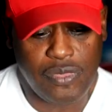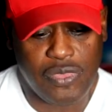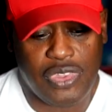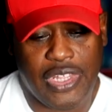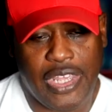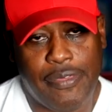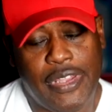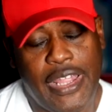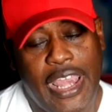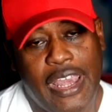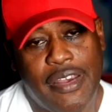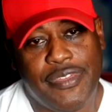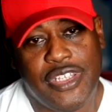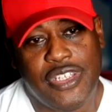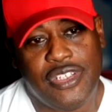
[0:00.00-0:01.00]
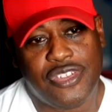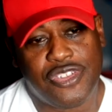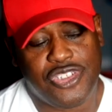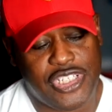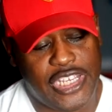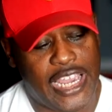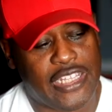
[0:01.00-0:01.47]
they would have these
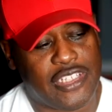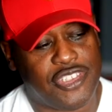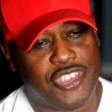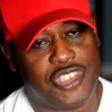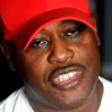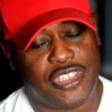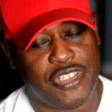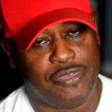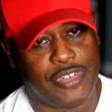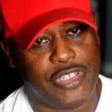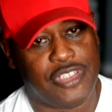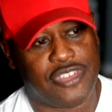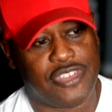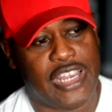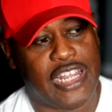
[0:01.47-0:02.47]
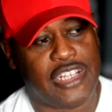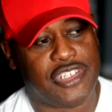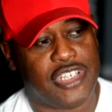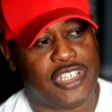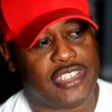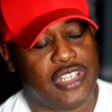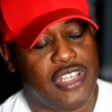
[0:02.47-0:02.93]
challenges in Reader's
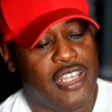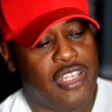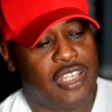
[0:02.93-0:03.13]
Digest